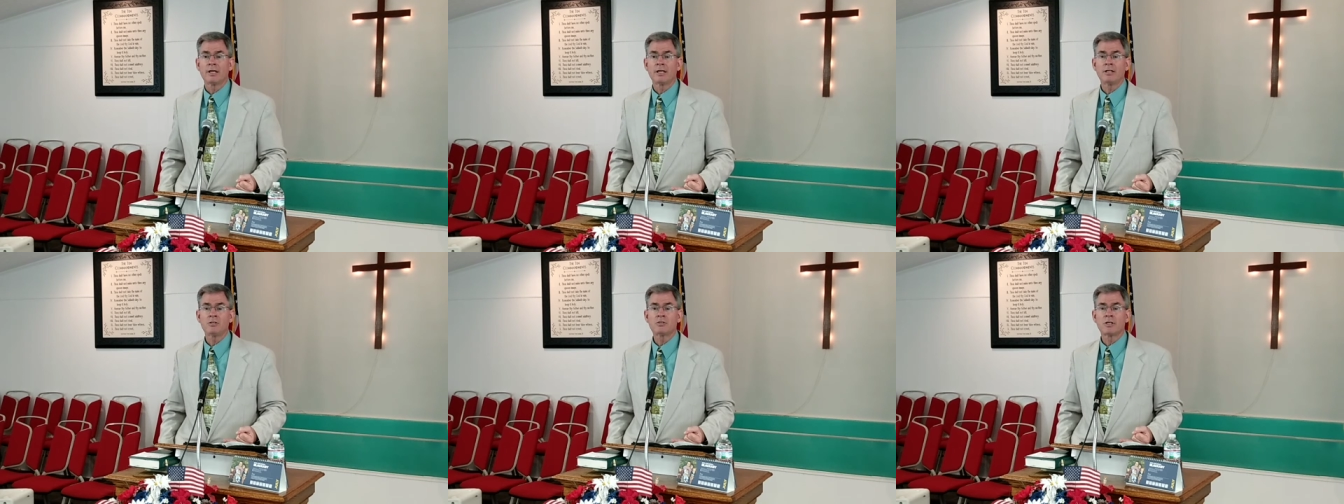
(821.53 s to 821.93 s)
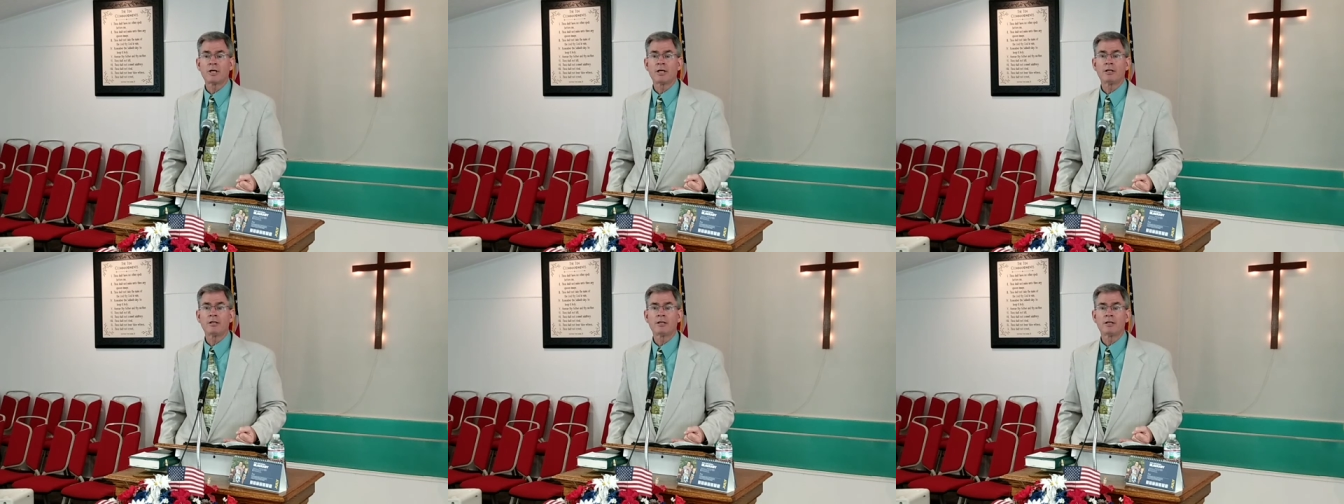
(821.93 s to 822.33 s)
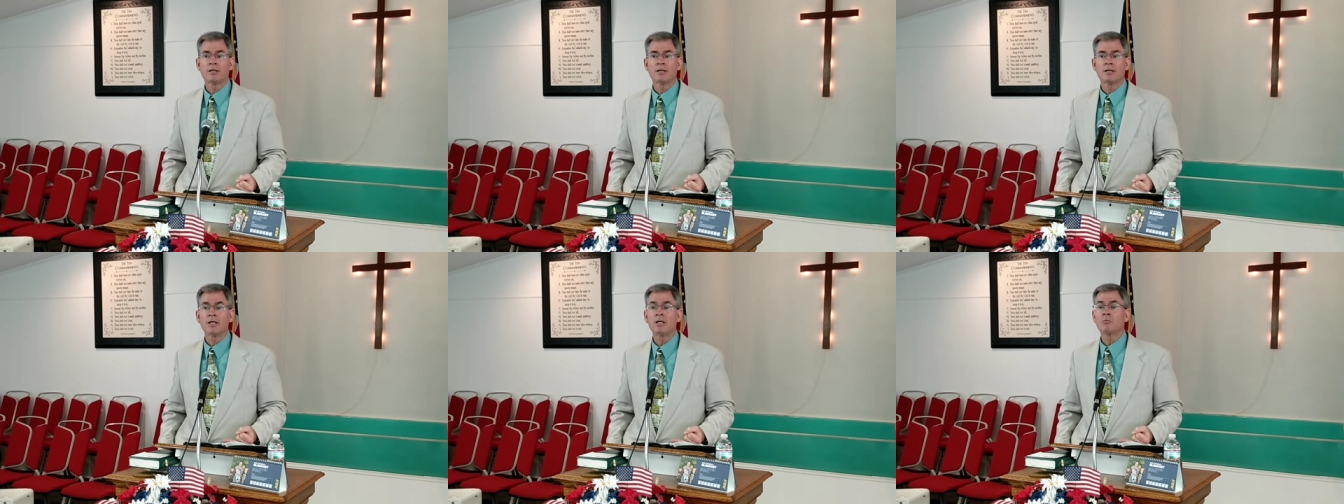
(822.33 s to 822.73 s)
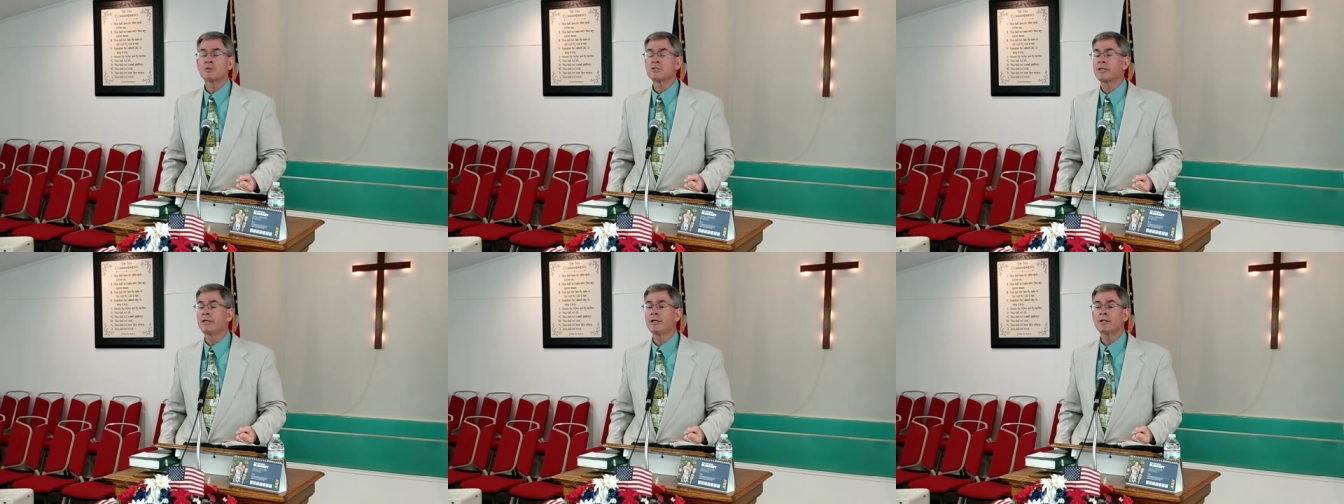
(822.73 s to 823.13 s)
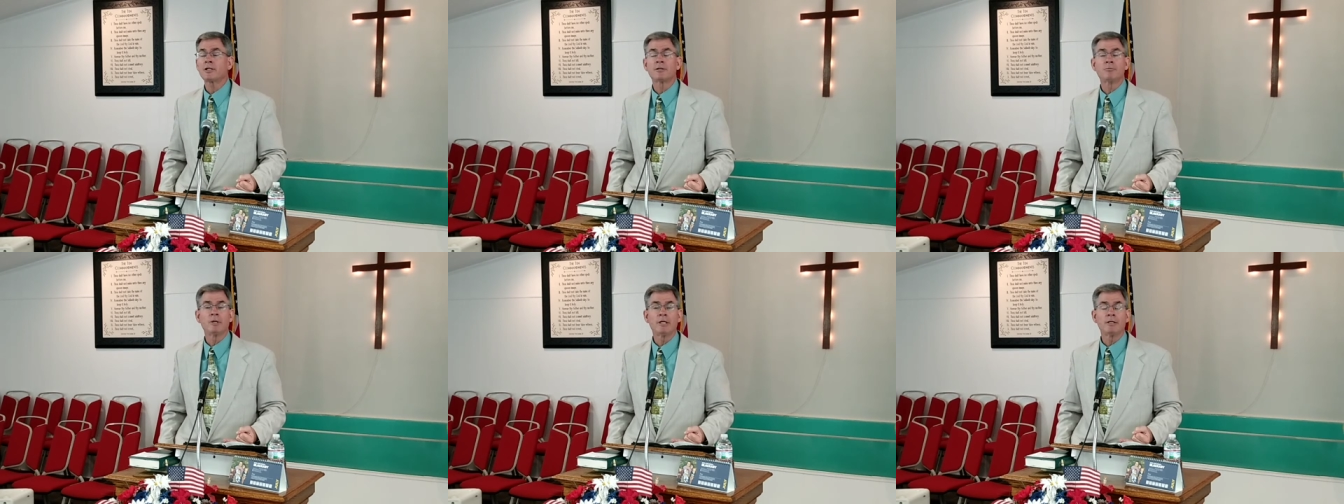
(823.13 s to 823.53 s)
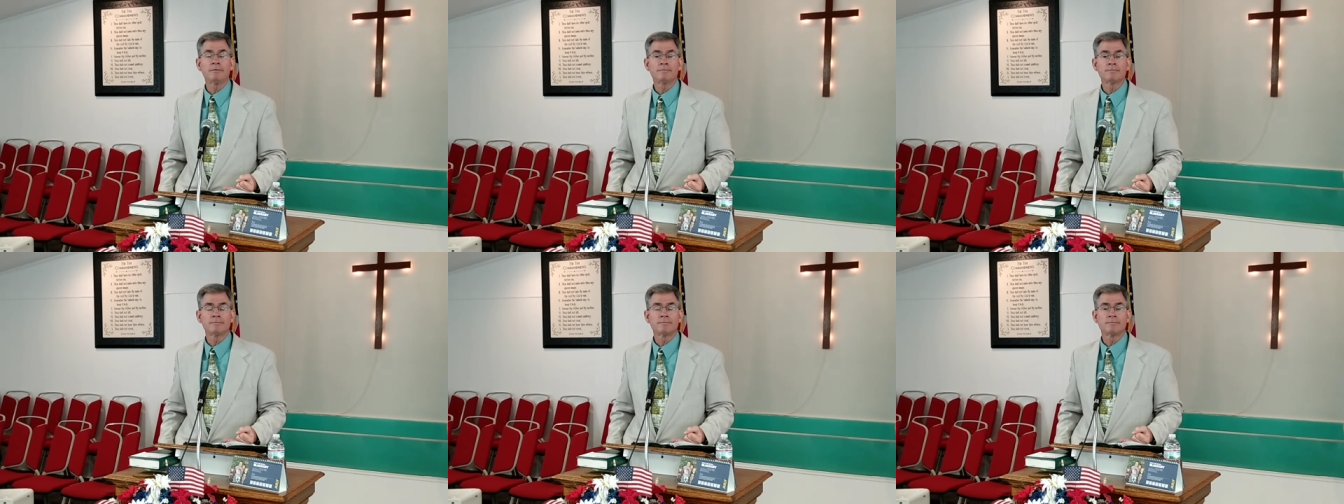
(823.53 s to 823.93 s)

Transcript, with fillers: And he said, it was killing me.